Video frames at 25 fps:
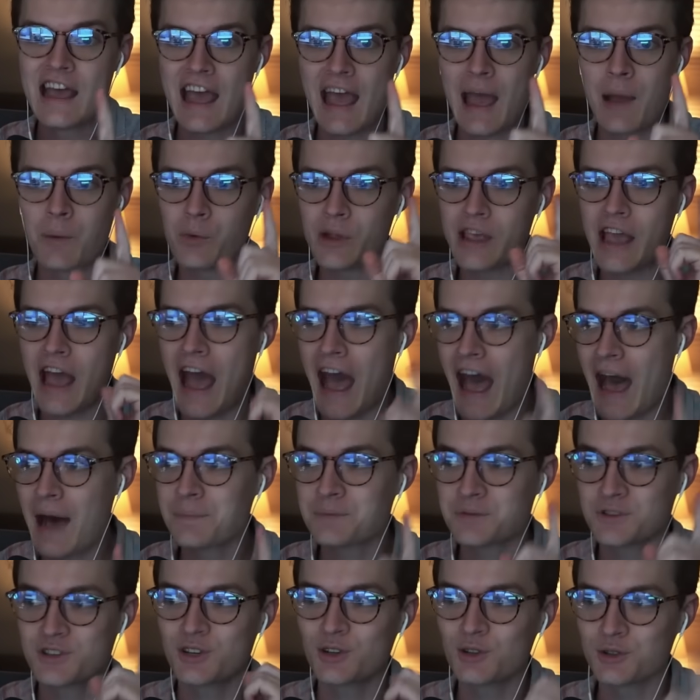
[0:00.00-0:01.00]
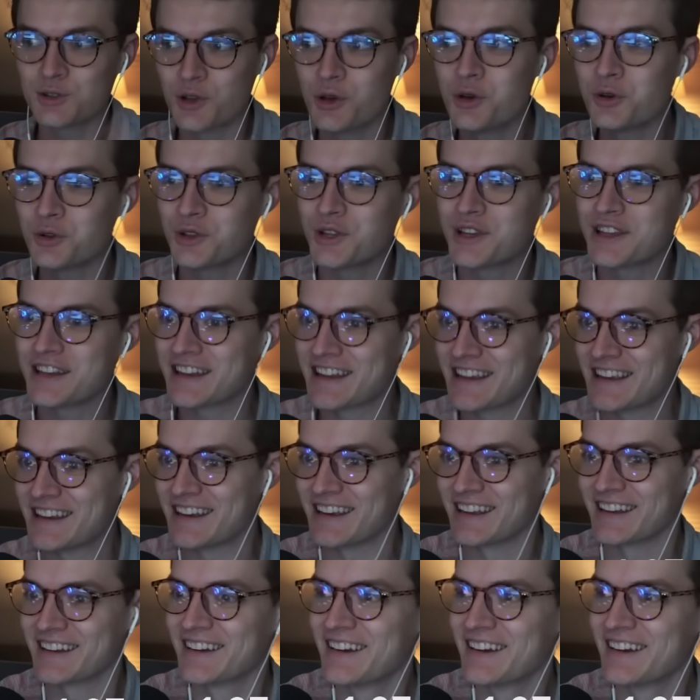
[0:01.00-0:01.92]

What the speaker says: and we absolutely need it.